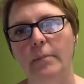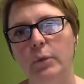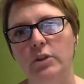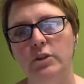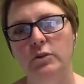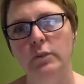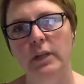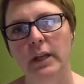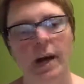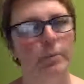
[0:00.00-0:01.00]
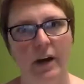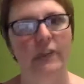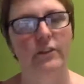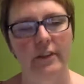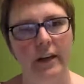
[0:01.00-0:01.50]
which is really
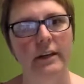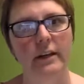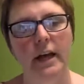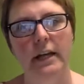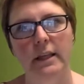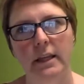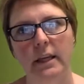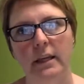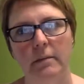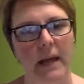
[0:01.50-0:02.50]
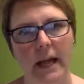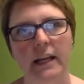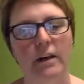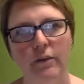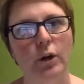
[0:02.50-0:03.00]
unprecedented, I think, in
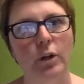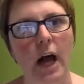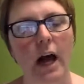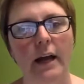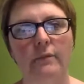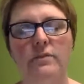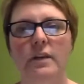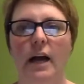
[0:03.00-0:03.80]
many of our lives.